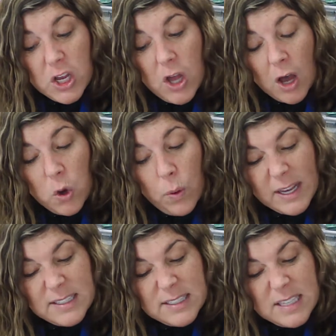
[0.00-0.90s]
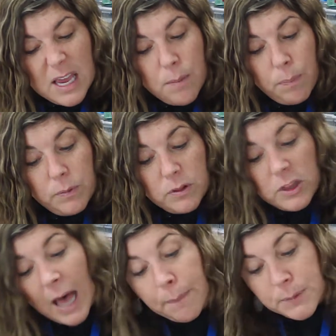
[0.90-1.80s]
A quick skid
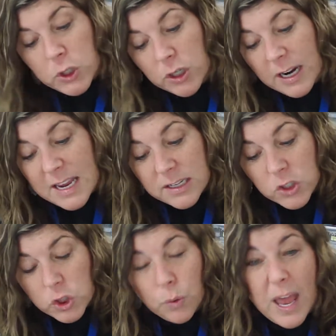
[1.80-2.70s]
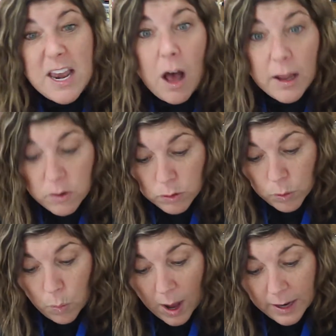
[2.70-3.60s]
plopped her into and under the
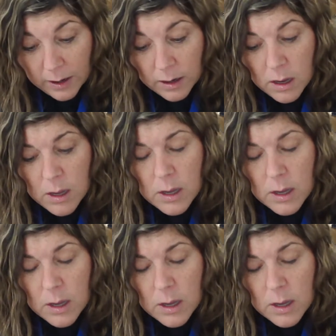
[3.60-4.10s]
water.